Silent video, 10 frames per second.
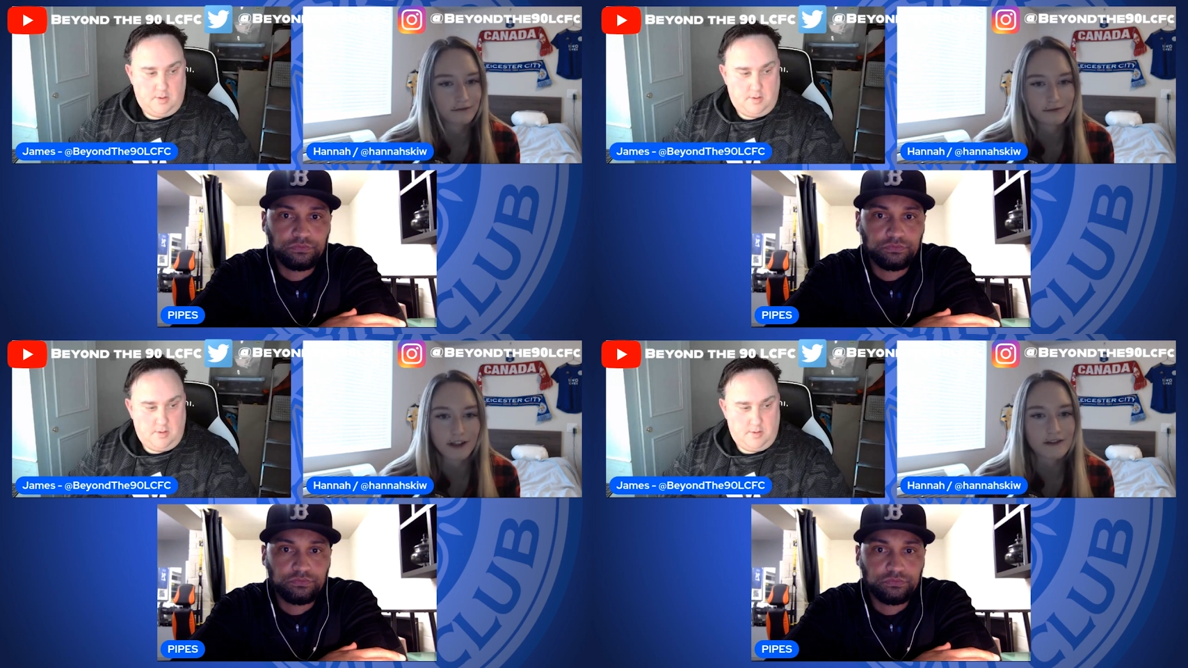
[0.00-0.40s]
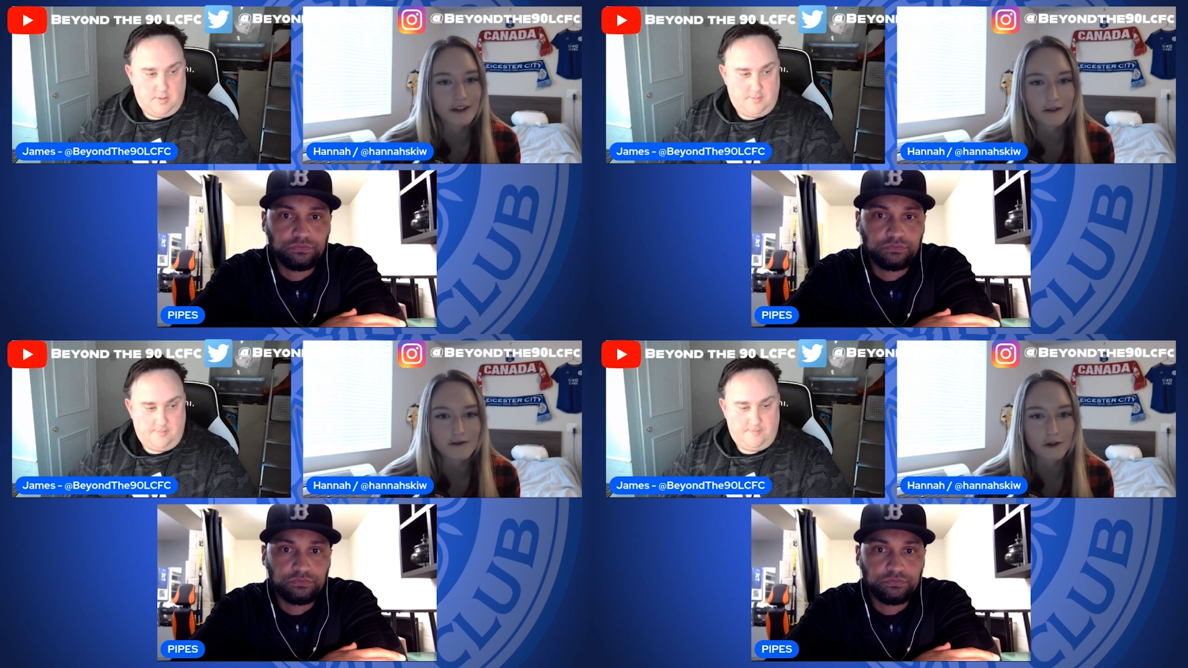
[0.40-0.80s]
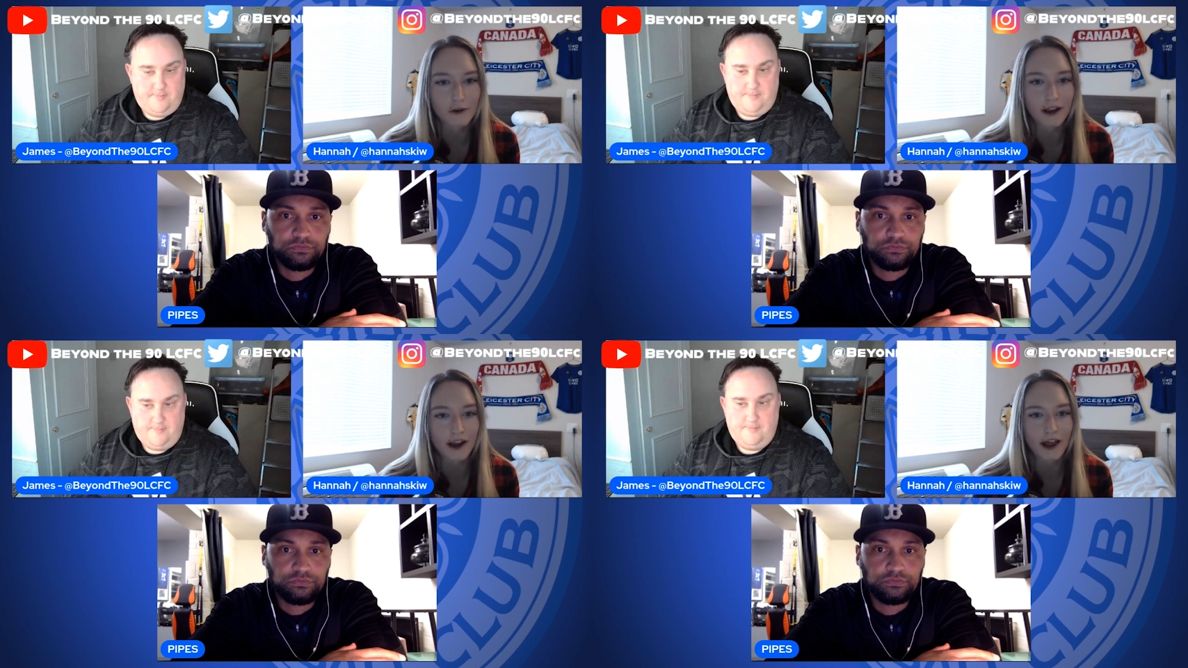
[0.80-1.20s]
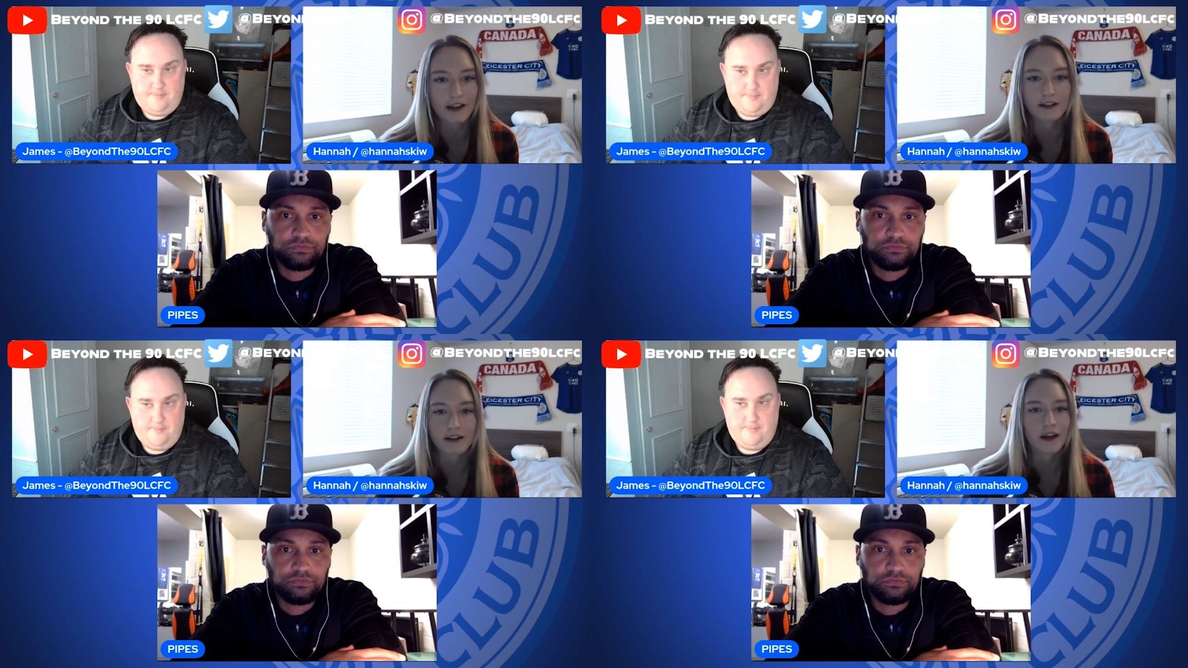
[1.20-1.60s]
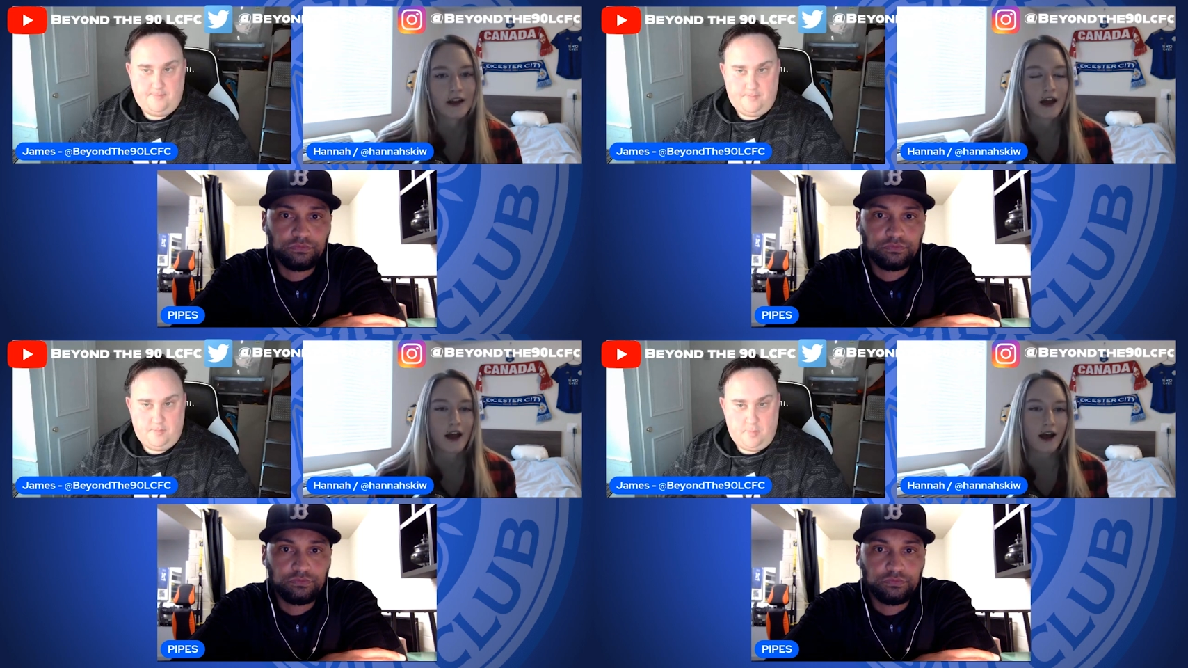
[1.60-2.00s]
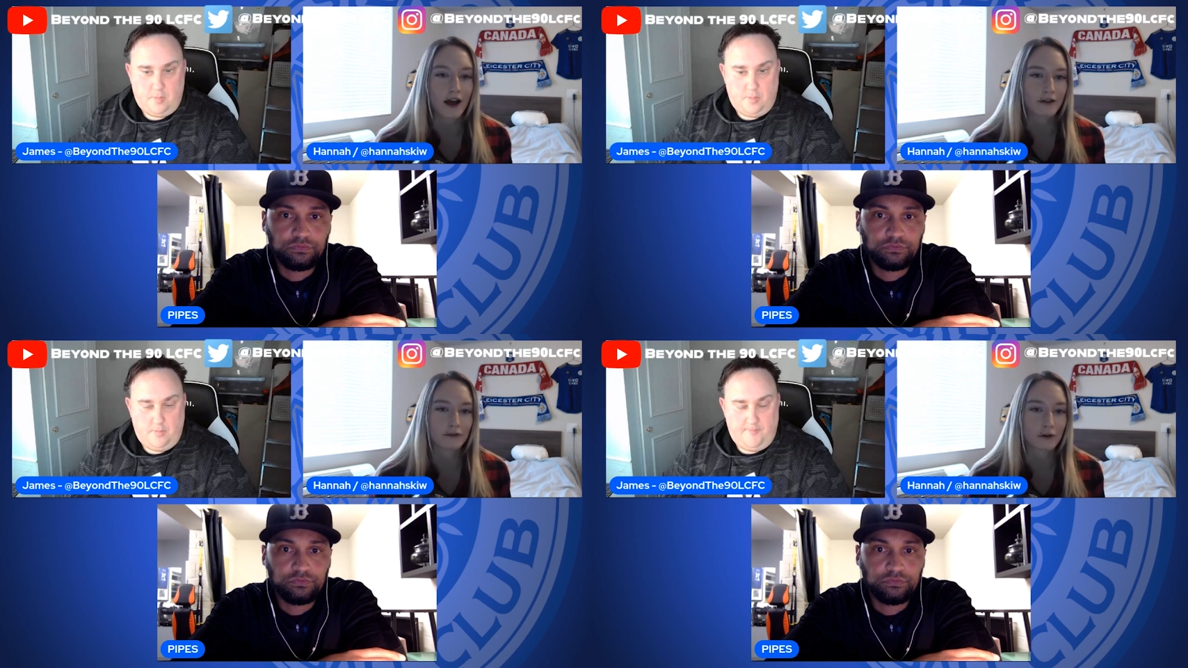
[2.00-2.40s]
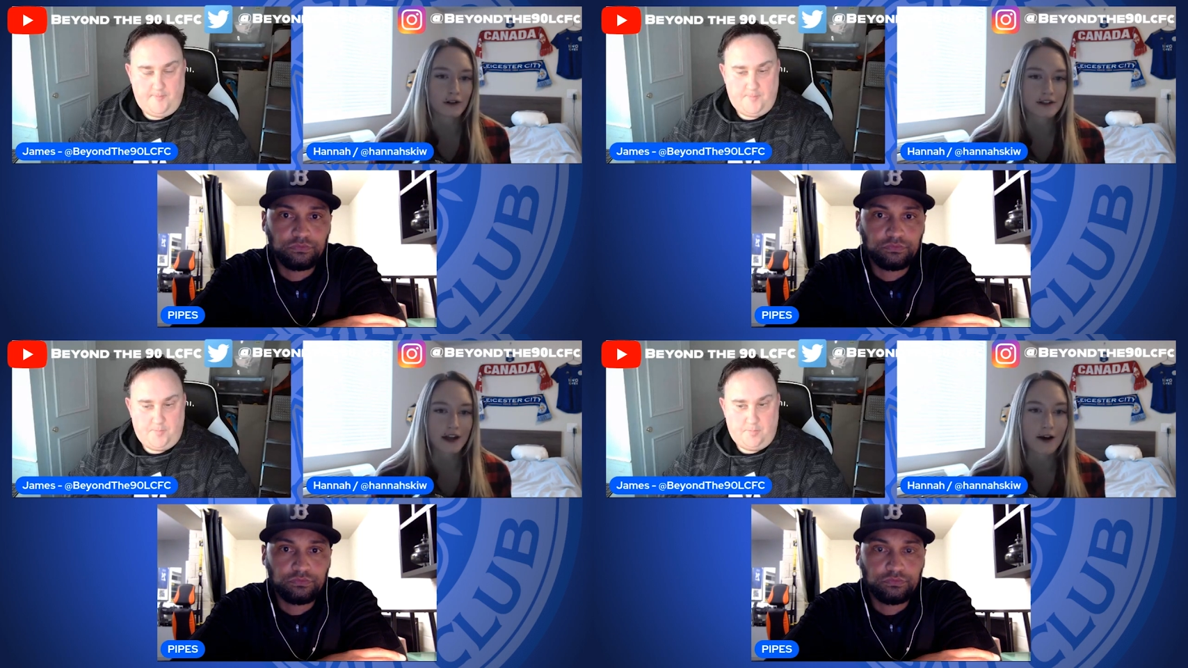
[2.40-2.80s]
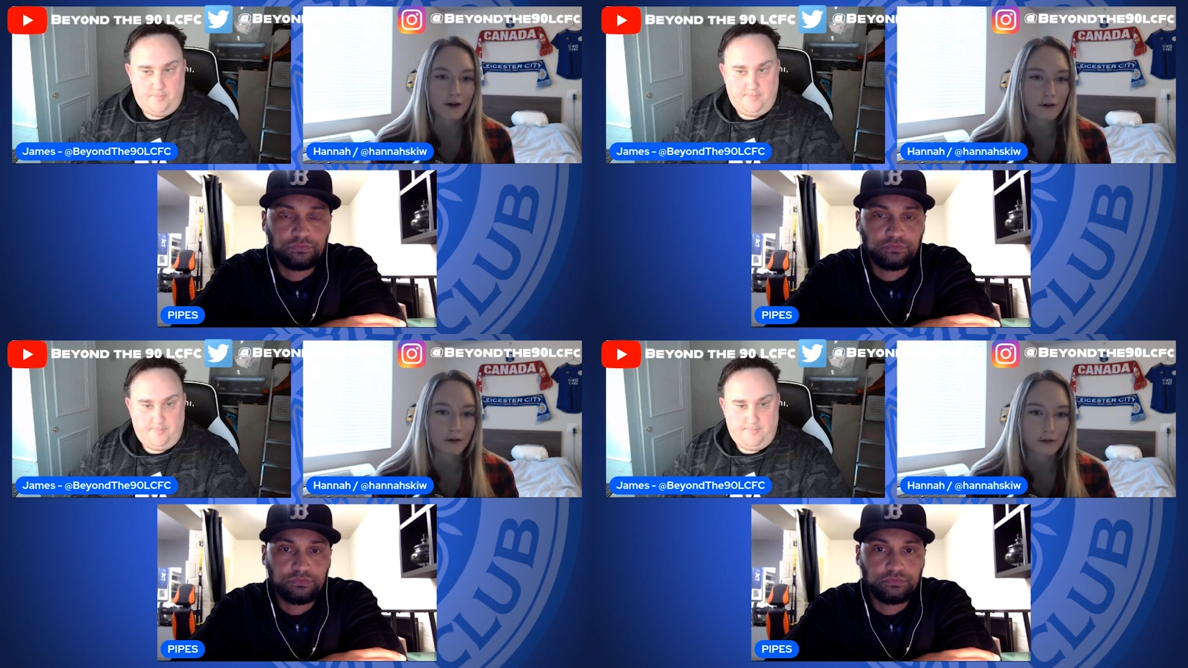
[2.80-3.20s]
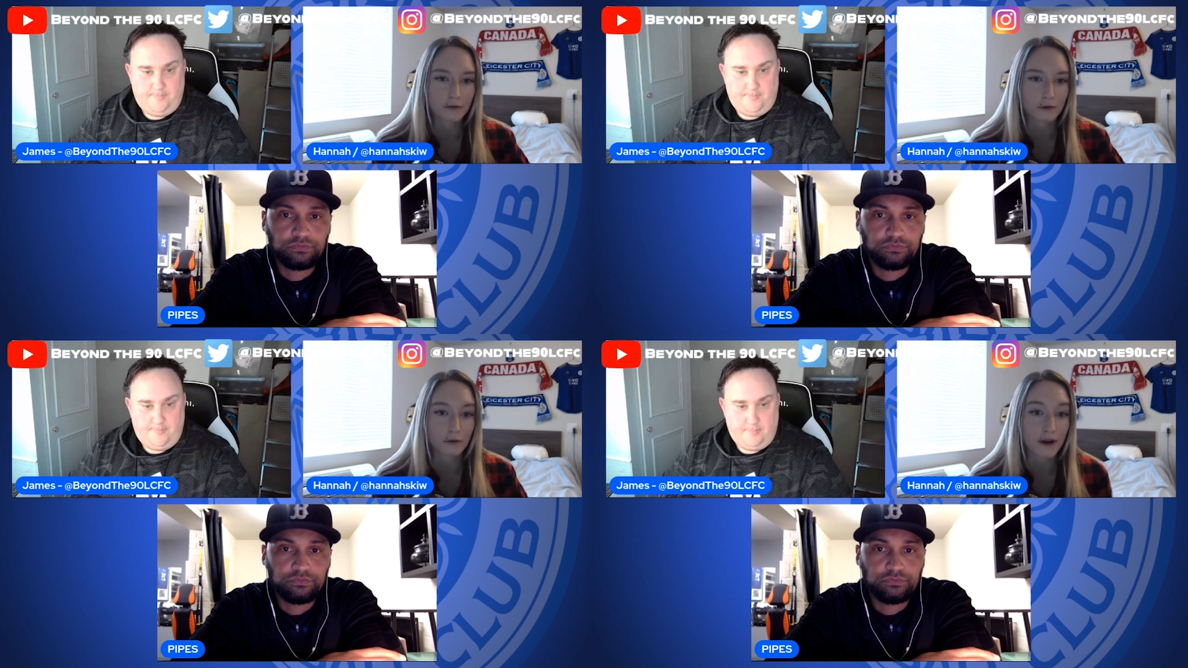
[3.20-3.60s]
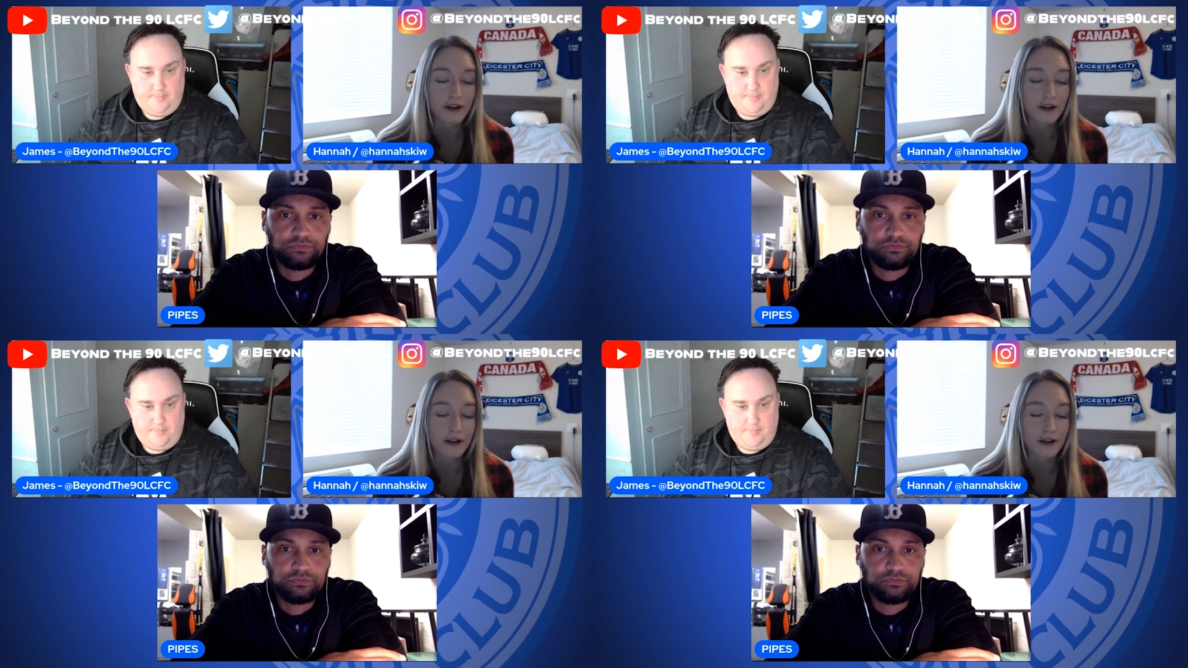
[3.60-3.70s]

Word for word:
Speaker 1: like you said, it was great. And I've noticed how great of a